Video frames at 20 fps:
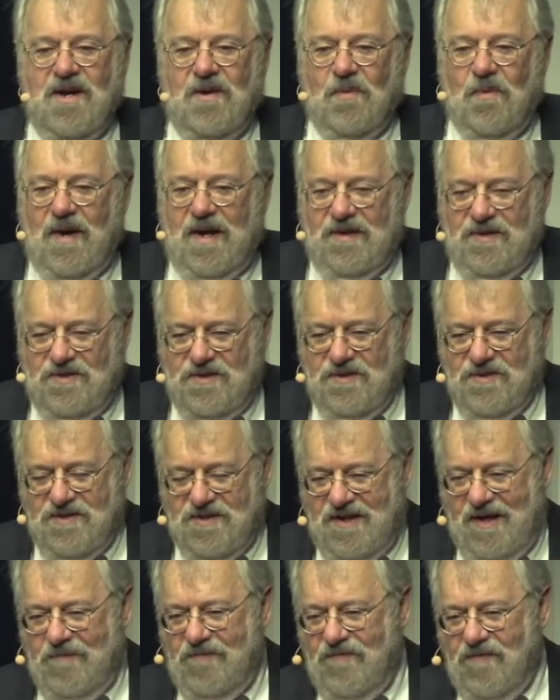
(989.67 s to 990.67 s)
"Why don't you
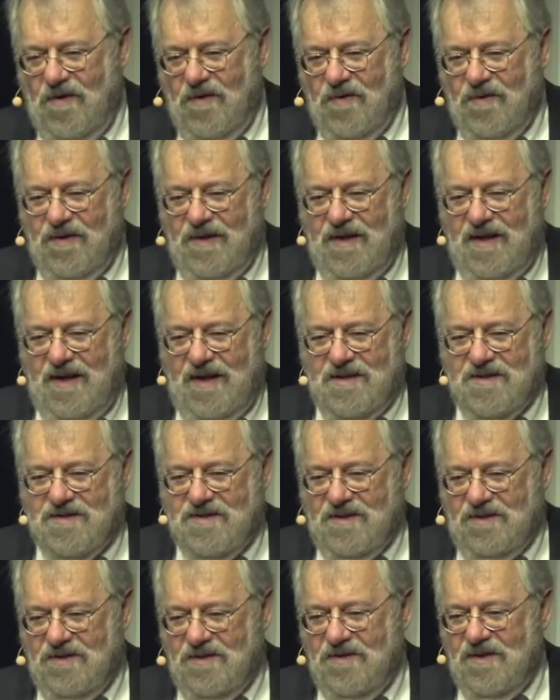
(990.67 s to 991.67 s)
step forward and
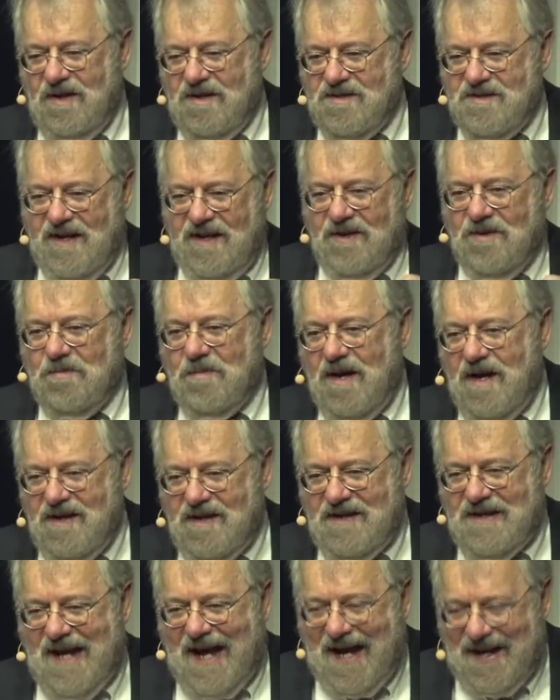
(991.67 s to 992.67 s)
salute and say goodbye
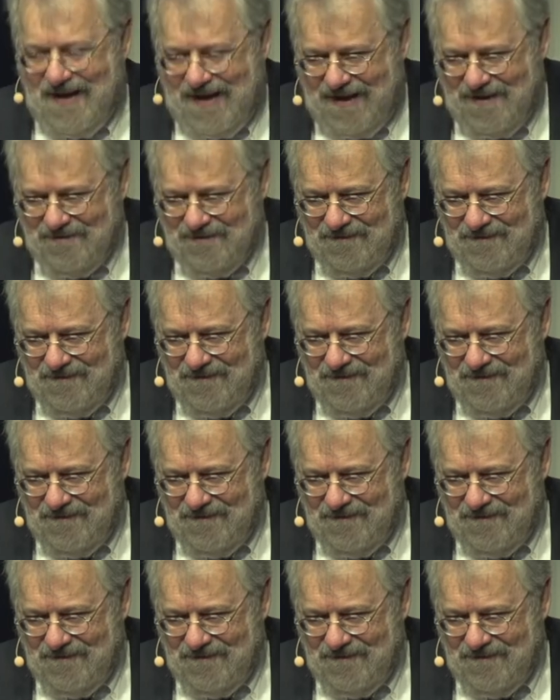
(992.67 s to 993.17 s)
to Daddy?"